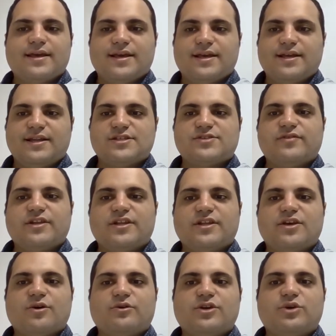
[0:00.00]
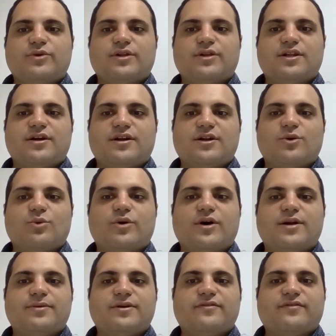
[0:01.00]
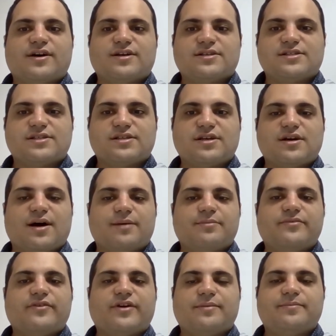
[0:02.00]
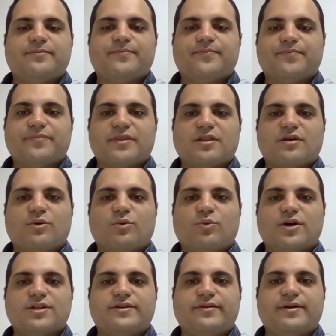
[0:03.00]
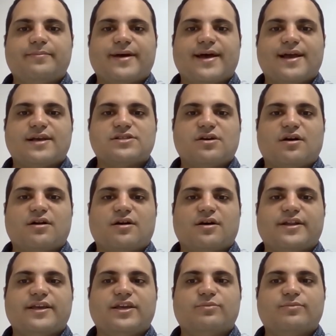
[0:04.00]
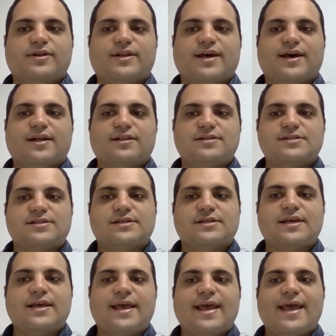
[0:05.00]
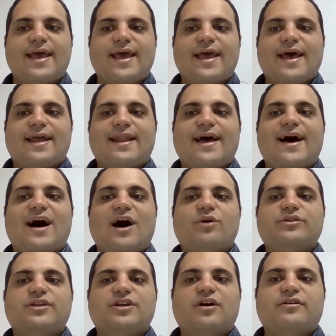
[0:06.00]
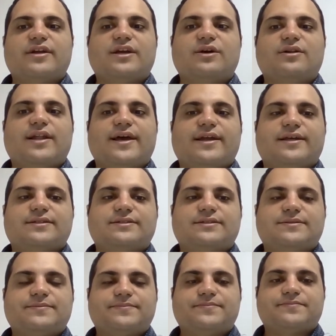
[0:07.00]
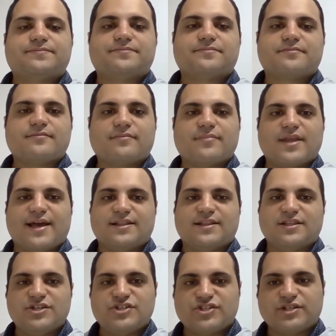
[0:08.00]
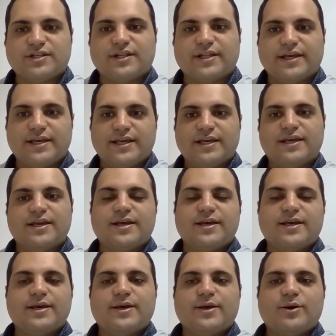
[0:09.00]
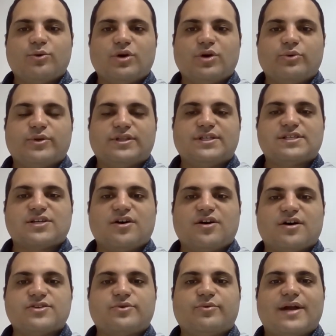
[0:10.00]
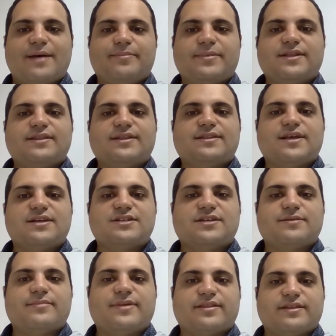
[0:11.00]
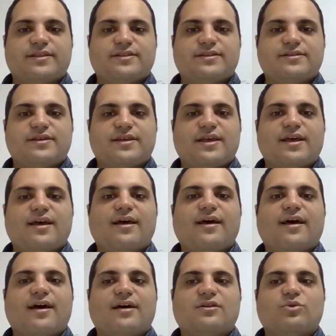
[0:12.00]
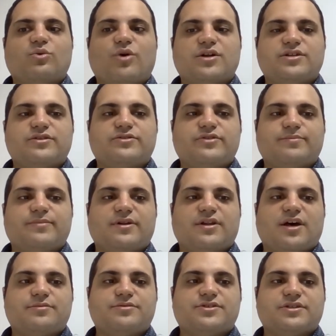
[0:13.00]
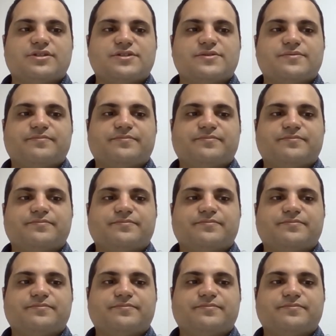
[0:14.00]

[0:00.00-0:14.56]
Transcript: In this video you will learn where PFAS come from, what their impacts are on human health, and how they are regulated. Additionally, we will discuss rapid detection method and water treatment options.